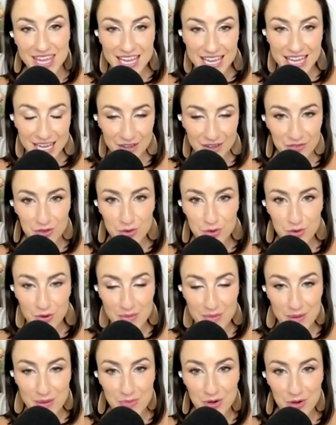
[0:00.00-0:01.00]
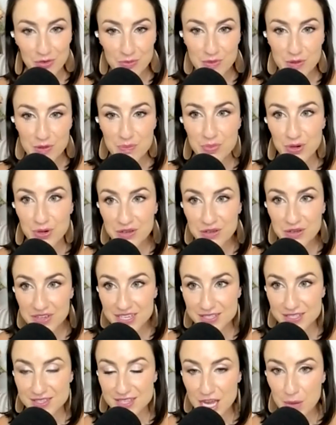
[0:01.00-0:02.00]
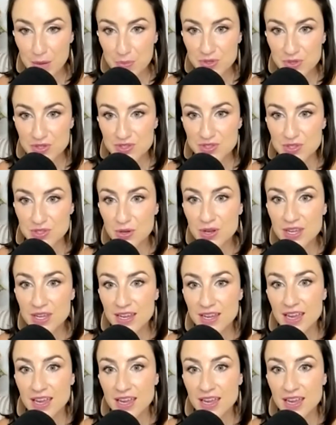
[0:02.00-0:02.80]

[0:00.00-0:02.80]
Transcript: If you remember from the previous episode,